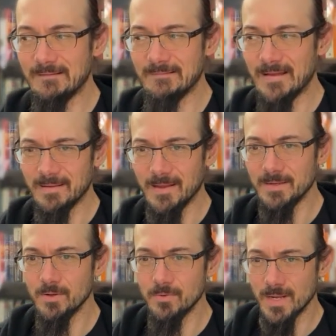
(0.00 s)
I
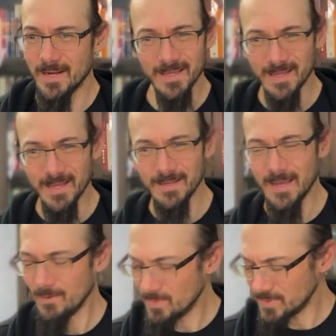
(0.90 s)
don't, and I
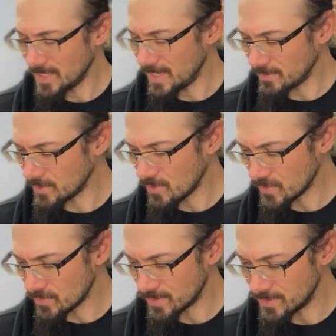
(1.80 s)
don't know if
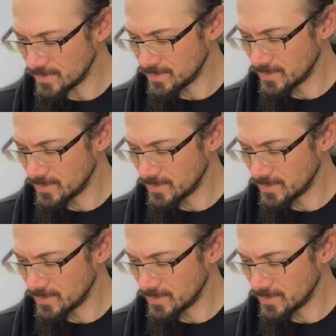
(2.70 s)
you could.